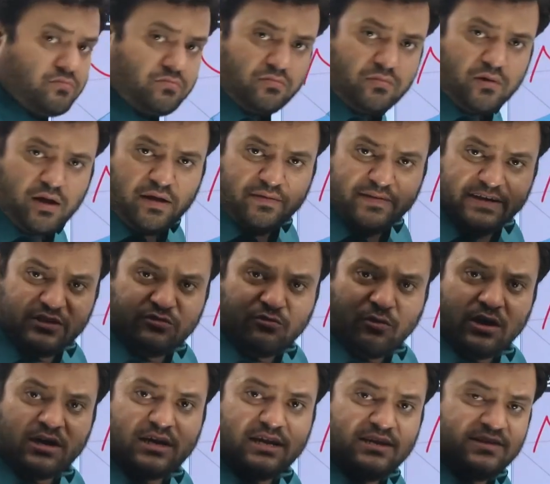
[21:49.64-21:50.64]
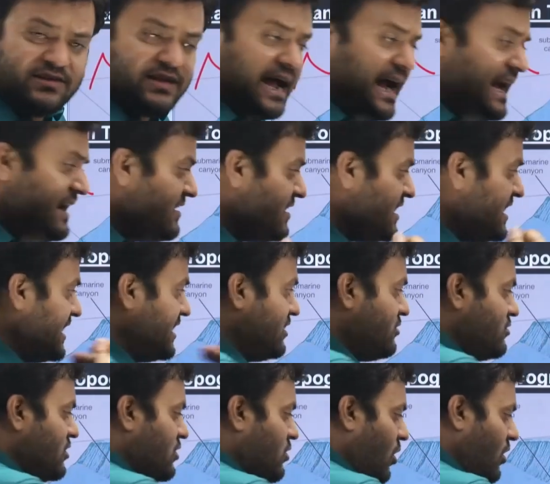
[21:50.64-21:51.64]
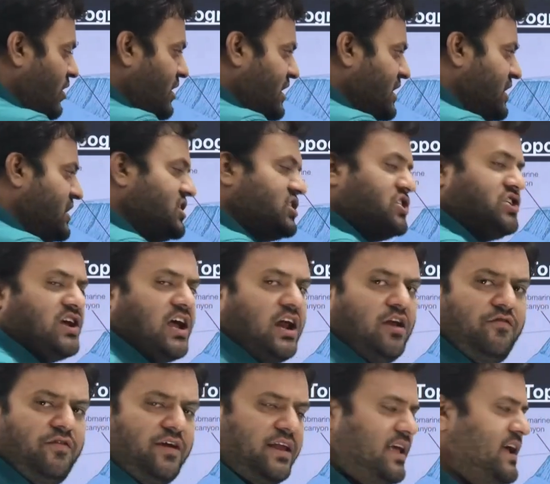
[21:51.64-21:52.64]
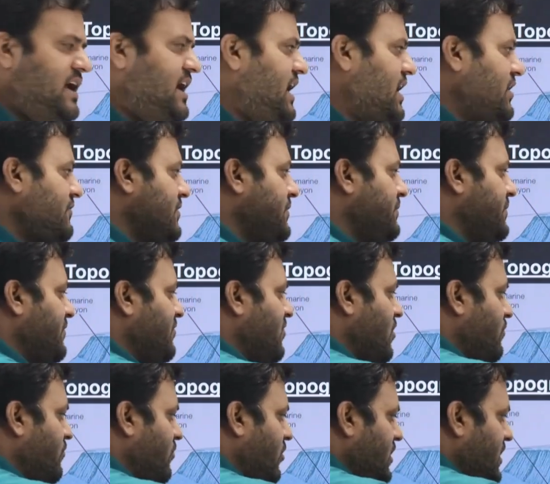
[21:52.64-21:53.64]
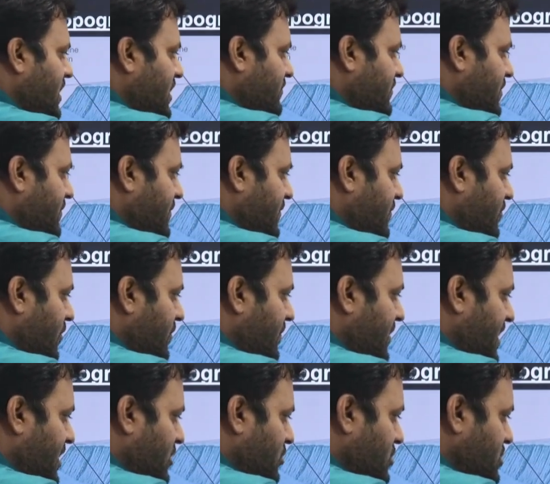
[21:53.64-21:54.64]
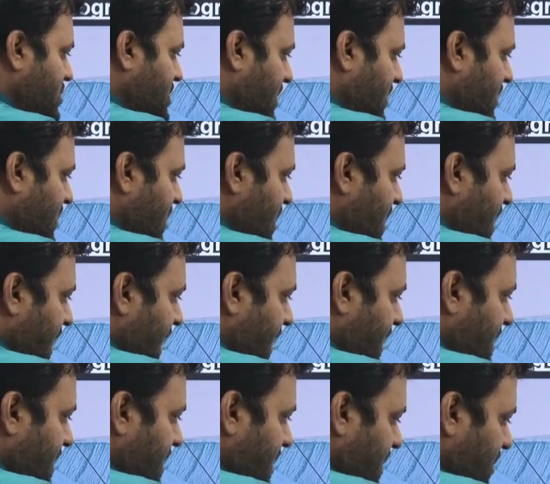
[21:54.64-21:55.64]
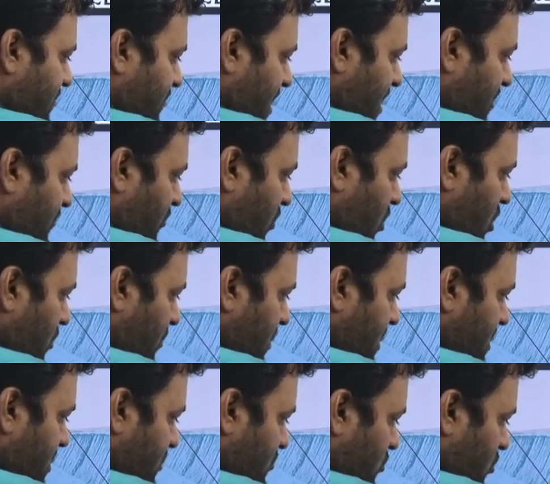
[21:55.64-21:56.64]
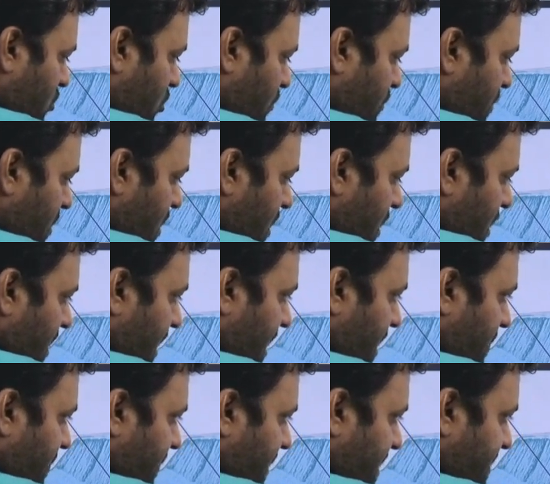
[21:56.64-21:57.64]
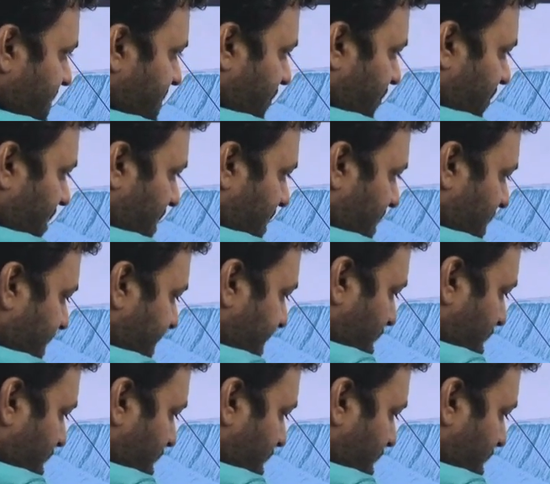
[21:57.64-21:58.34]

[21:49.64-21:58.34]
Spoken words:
this water is entering into the continental shelf area, it will perform what? It will perform erosion. And here, while following the slope, like there is a vertical down